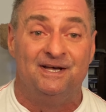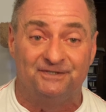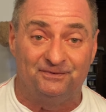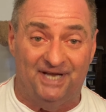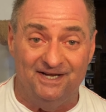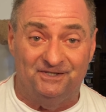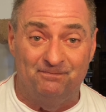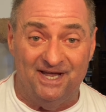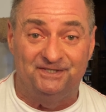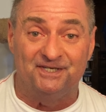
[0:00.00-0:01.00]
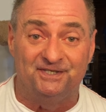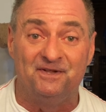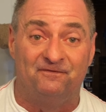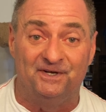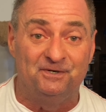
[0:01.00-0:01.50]
So take the basics and
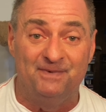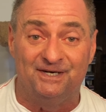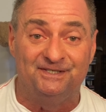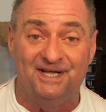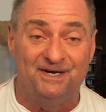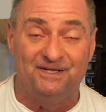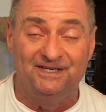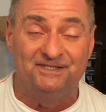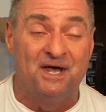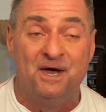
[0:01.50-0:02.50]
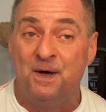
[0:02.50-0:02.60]
the fundamentals out of these.